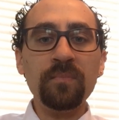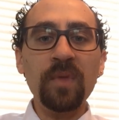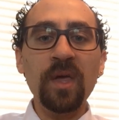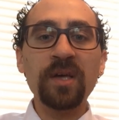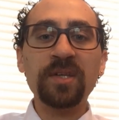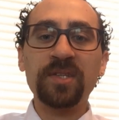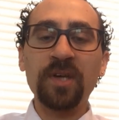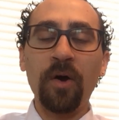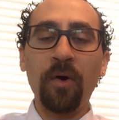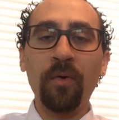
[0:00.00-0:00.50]

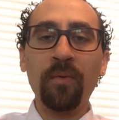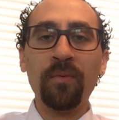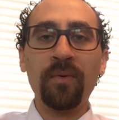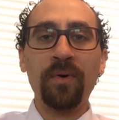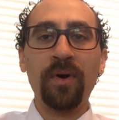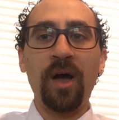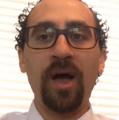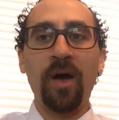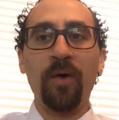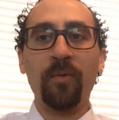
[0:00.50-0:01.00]
So
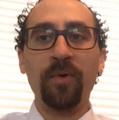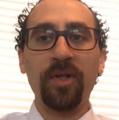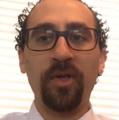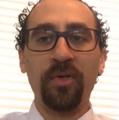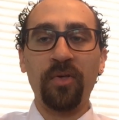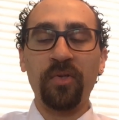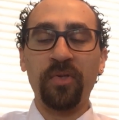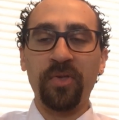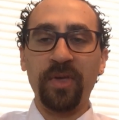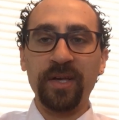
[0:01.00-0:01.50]
one
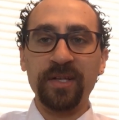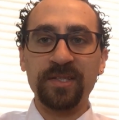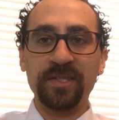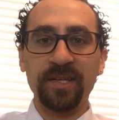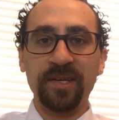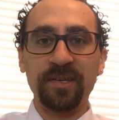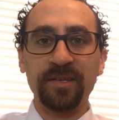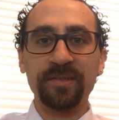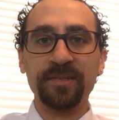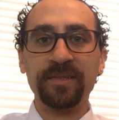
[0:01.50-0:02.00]
other thing
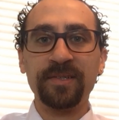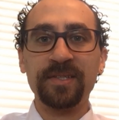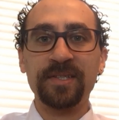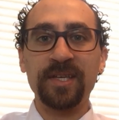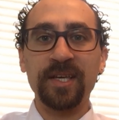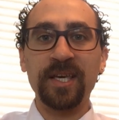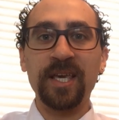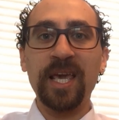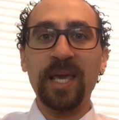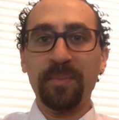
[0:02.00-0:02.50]

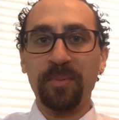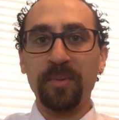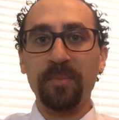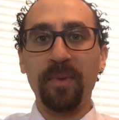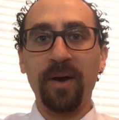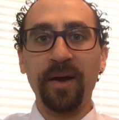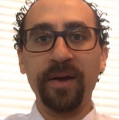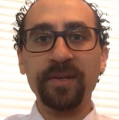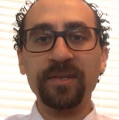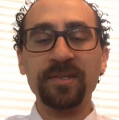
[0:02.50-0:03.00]
to keep in
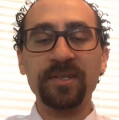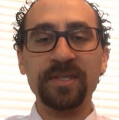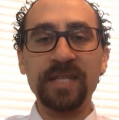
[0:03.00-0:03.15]
mind.